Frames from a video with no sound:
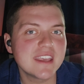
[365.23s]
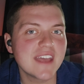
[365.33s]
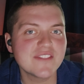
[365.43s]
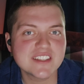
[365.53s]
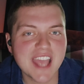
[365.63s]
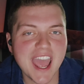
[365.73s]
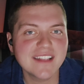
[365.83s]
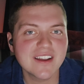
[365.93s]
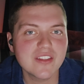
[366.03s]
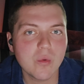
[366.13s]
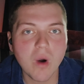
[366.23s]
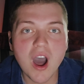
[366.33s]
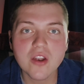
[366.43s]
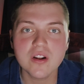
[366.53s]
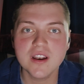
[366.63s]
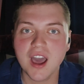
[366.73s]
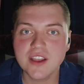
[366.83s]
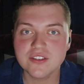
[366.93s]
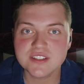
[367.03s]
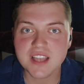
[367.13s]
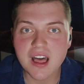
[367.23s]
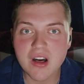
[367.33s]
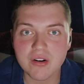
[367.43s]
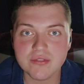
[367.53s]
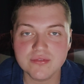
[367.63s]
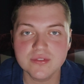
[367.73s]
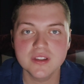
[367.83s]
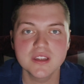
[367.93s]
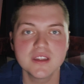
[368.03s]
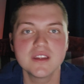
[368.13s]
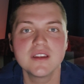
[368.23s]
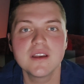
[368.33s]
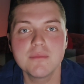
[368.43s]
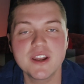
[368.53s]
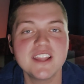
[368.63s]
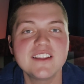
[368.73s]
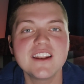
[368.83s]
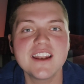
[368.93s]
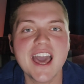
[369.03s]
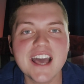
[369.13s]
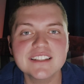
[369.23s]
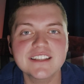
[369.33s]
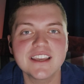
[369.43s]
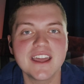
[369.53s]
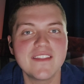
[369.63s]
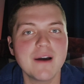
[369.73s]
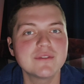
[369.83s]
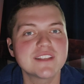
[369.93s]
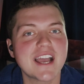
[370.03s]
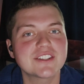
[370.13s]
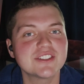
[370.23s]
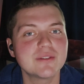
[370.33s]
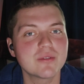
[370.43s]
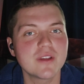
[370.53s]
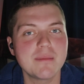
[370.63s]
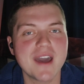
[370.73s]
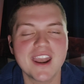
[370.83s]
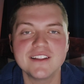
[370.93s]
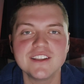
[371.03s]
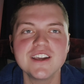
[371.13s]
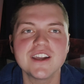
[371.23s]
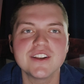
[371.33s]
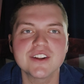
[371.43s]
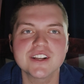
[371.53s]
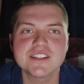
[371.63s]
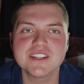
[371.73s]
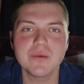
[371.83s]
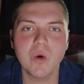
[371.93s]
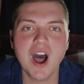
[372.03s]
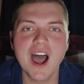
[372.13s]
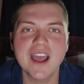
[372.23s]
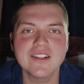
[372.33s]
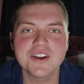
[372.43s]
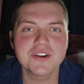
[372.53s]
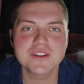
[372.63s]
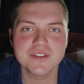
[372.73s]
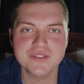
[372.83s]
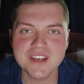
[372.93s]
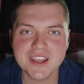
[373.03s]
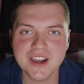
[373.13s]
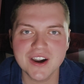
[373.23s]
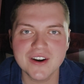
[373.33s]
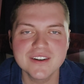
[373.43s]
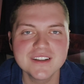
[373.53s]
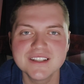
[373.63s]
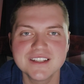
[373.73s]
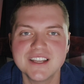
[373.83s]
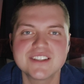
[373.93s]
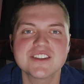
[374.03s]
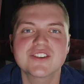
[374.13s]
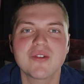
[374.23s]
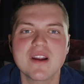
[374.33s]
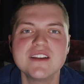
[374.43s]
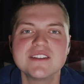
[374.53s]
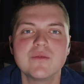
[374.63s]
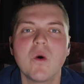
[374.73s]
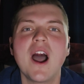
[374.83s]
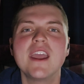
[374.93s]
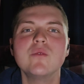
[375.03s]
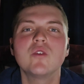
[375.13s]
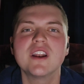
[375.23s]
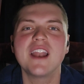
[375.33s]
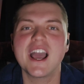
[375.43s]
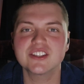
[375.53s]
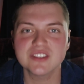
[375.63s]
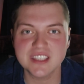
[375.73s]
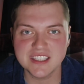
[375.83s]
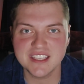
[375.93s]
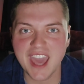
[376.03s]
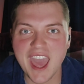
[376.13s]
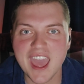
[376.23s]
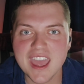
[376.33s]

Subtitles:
get this hand out of the water and not yourself? But he didn't ask it, and that was actually a really bad idea, and you're going to see why later in the video. It's just crazy why he wouldn't actually get